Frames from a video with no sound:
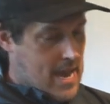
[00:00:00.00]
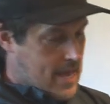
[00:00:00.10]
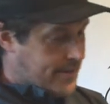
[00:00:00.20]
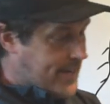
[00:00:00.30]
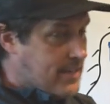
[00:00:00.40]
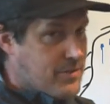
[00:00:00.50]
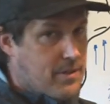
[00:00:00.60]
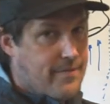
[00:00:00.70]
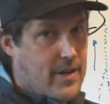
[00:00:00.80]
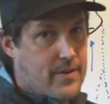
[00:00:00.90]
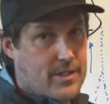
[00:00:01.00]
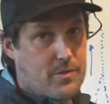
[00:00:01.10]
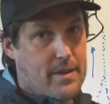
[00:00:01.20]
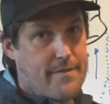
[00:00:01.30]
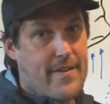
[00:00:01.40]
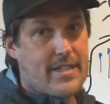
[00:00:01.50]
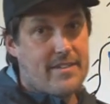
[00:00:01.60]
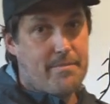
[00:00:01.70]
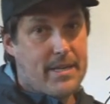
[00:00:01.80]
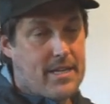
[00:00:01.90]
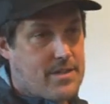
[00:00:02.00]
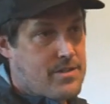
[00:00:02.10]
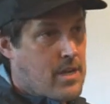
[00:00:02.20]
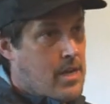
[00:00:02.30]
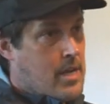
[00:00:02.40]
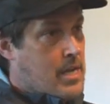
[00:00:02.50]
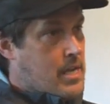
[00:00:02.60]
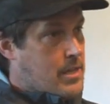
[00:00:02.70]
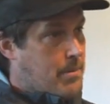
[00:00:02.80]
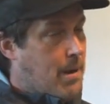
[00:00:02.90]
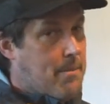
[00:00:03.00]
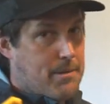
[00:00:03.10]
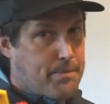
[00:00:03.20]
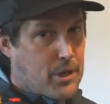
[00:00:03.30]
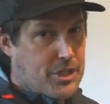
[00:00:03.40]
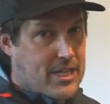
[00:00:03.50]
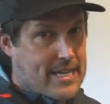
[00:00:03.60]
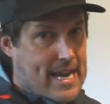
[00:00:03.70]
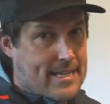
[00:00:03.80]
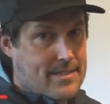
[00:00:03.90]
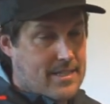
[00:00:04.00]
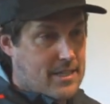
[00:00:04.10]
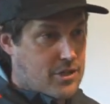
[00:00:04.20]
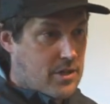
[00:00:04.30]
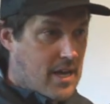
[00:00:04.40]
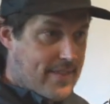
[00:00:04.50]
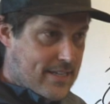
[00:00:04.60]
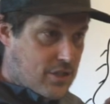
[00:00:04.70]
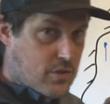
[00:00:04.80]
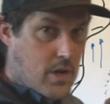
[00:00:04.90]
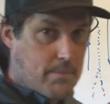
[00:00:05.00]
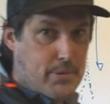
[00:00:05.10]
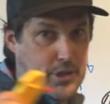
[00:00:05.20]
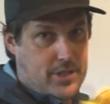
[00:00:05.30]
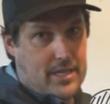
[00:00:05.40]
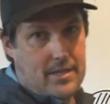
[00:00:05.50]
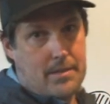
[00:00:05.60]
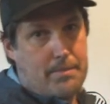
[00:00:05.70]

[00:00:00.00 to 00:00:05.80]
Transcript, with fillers: And a downstream ferry is really effective because the problem with pushing into eddies is you're not that strong pushing.